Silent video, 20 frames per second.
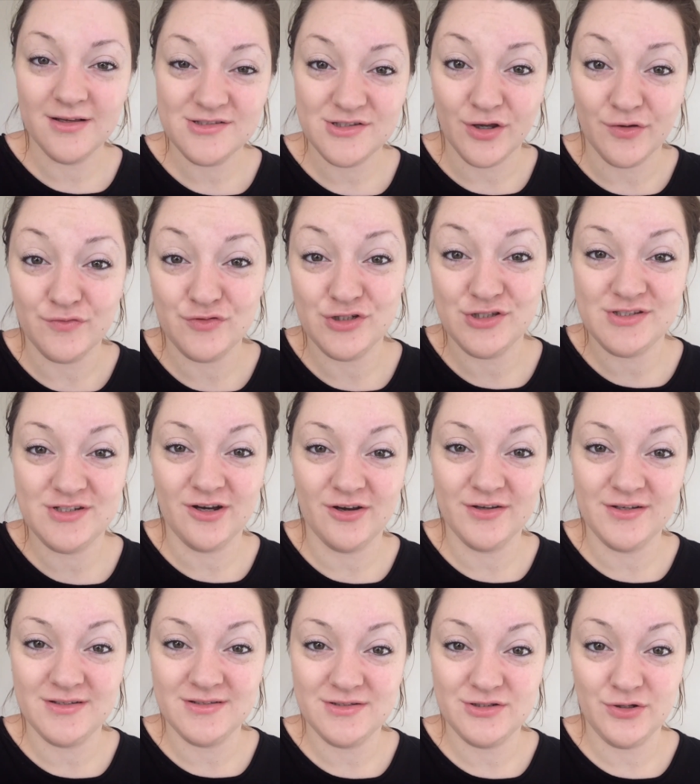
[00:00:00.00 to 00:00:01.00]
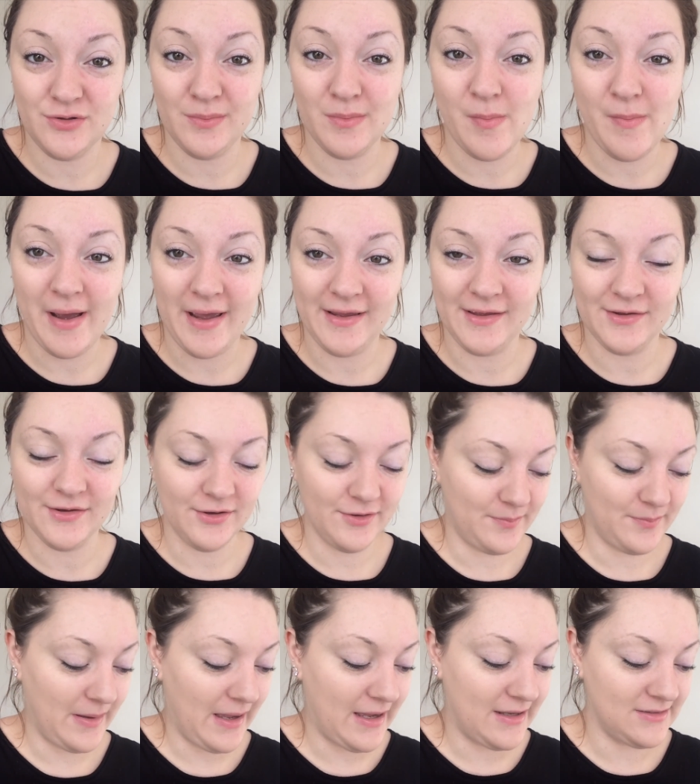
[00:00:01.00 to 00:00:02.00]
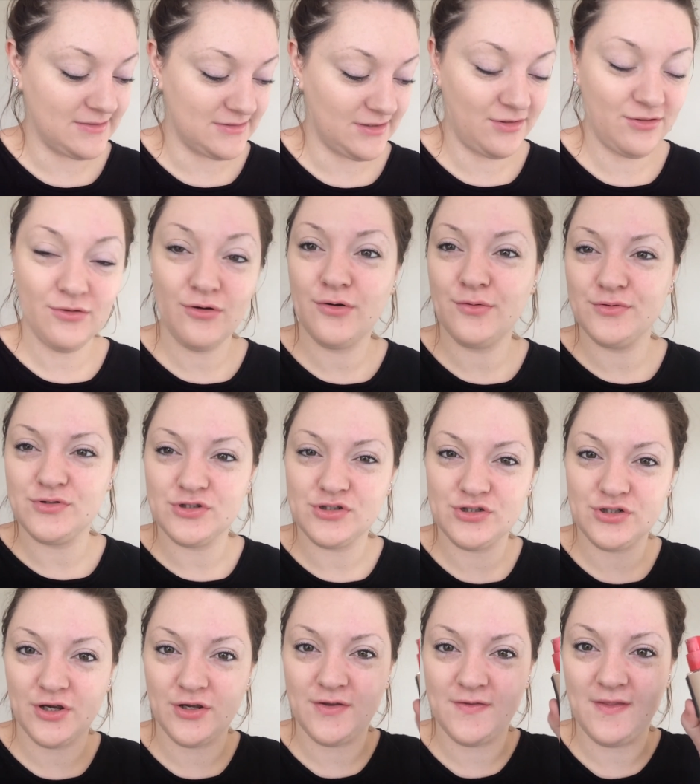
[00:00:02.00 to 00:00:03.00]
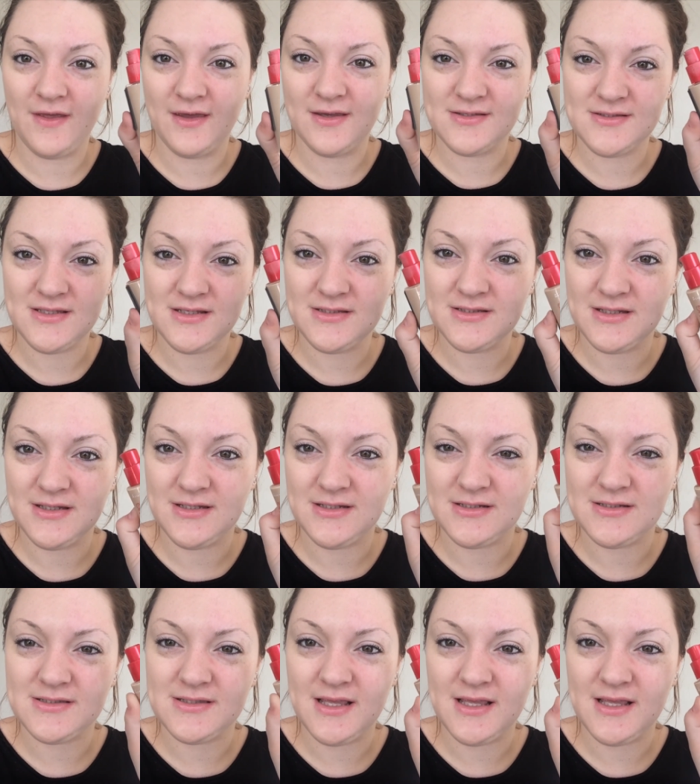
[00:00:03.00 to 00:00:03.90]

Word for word: So I've just started doing my makeup and I thought I would just show you this. This is